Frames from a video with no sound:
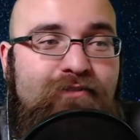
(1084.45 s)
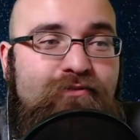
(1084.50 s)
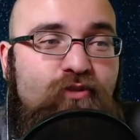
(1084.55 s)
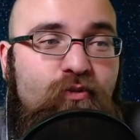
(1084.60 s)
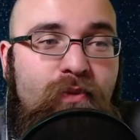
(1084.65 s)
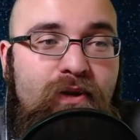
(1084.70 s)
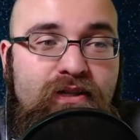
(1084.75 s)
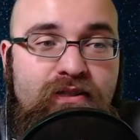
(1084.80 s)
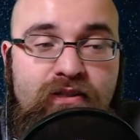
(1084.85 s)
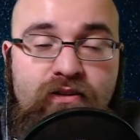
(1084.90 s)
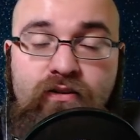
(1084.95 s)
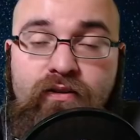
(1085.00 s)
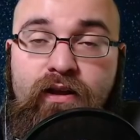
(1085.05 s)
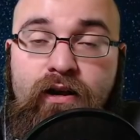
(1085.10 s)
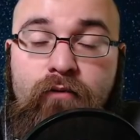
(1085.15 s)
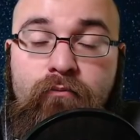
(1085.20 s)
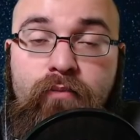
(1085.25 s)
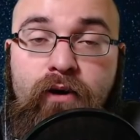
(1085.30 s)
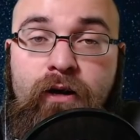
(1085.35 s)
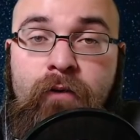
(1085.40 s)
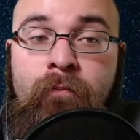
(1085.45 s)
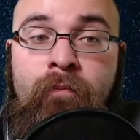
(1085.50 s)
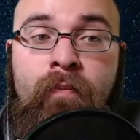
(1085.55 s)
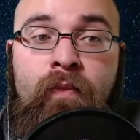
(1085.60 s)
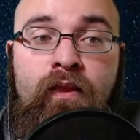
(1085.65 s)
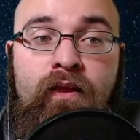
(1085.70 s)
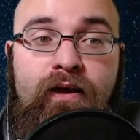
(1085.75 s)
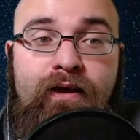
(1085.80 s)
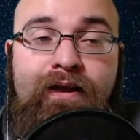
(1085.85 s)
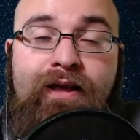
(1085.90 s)
No big deal there. But
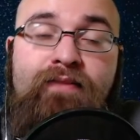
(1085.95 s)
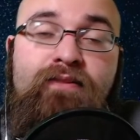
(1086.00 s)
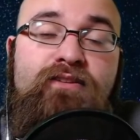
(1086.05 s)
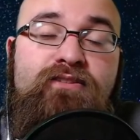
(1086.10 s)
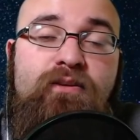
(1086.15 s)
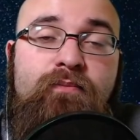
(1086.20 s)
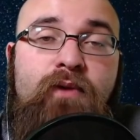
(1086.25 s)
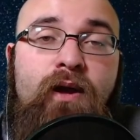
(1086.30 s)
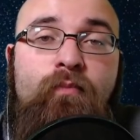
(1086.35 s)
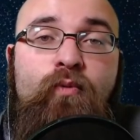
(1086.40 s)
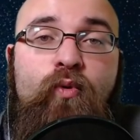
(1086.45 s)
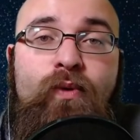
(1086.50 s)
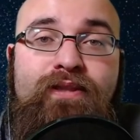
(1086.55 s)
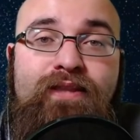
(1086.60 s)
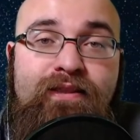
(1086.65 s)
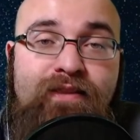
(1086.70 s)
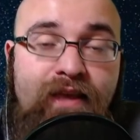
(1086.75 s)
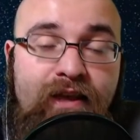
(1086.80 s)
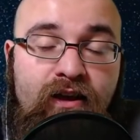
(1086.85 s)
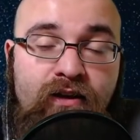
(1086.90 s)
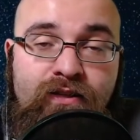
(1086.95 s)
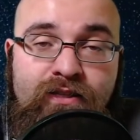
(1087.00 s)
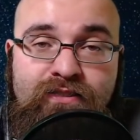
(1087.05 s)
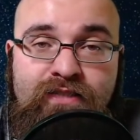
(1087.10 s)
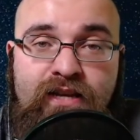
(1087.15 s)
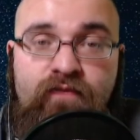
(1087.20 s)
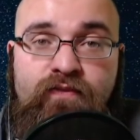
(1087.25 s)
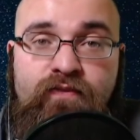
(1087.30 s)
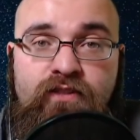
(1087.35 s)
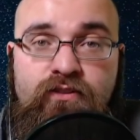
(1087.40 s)
again, this upcoming week, they take on the
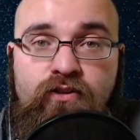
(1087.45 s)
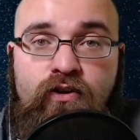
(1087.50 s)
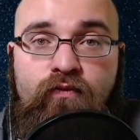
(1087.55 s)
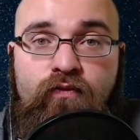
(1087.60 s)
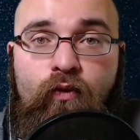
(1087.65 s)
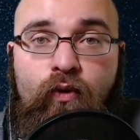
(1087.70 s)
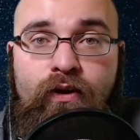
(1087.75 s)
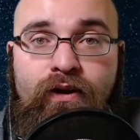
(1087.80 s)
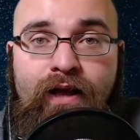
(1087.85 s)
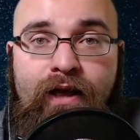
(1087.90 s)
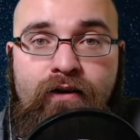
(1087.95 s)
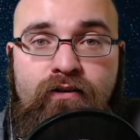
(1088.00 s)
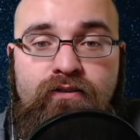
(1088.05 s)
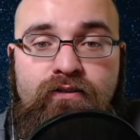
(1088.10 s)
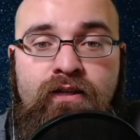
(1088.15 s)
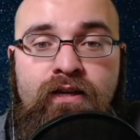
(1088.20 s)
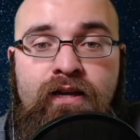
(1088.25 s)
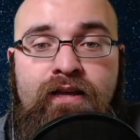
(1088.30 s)
San Francisco 49ers.